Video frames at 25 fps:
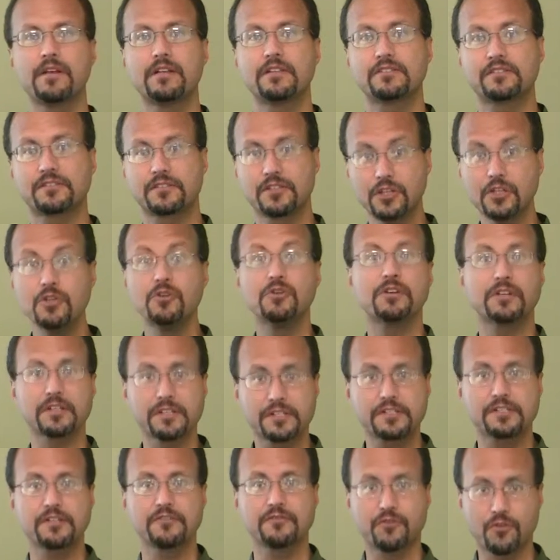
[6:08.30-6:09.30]

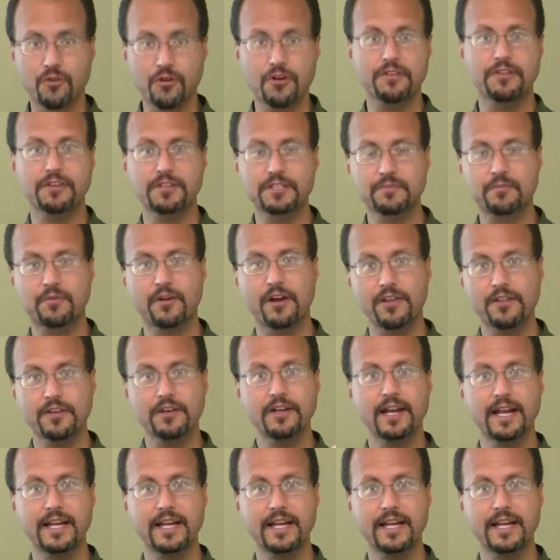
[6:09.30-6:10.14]
Seleucus IV, his brother,